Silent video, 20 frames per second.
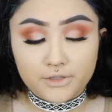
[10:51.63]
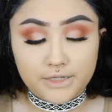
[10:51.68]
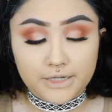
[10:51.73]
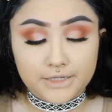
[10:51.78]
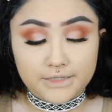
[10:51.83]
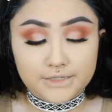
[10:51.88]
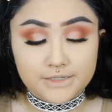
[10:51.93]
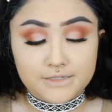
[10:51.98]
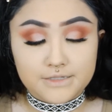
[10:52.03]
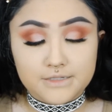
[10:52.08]

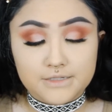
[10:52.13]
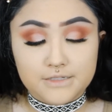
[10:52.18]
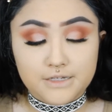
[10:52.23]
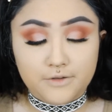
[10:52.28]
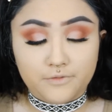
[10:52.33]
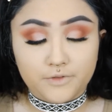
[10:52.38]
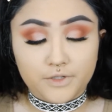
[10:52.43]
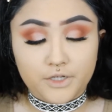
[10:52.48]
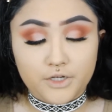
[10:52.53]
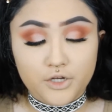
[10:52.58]
Like, this is
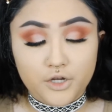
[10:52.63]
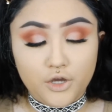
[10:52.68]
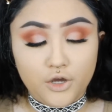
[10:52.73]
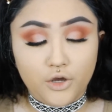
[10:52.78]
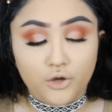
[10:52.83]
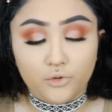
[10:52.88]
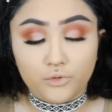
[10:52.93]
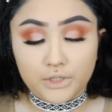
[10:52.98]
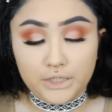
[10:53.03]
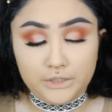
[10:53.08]
definitely a
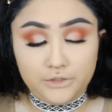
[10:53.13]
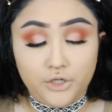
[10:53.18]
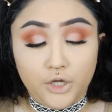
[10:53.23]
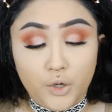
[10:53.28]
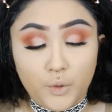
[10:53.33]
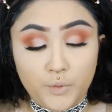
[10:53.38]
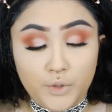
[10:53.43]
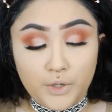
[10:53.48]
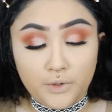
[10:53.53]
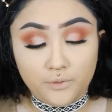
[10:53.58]
no, like
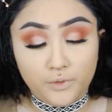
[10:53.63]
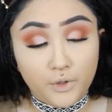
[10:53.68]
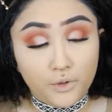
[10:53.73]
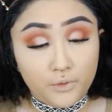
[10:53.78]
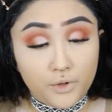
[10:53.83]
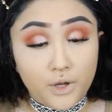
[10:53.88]
no, no, no,